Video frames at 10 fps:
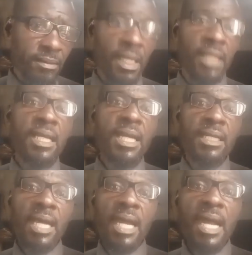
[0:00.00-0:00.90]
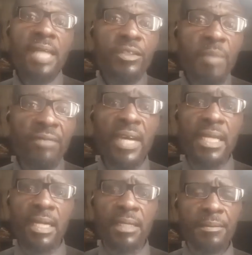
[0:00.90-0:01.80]
And then I asked my
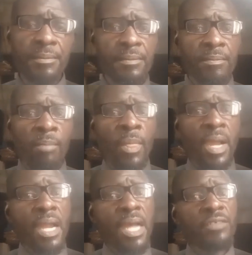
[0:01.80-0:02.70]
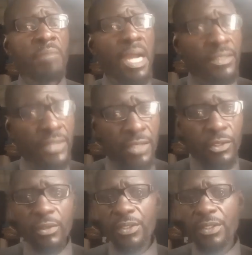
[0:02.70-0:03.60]
father, I asked my
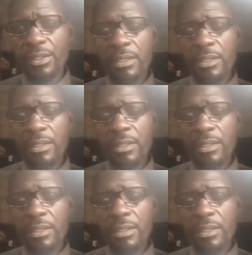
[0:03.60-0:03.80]
ancestors,